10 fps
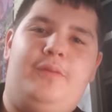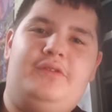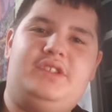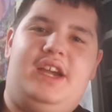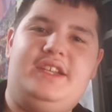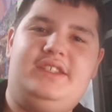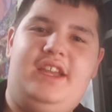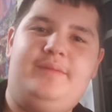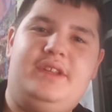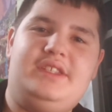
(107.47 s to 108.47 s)
precise
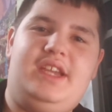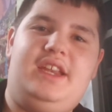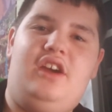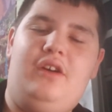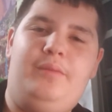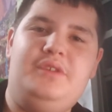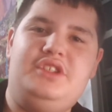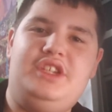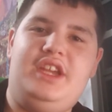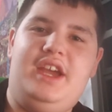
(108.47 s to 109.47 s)
statement is that
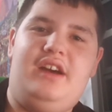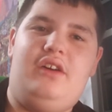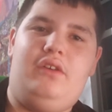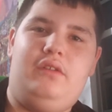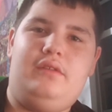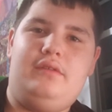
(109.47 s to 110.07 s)
OpenGL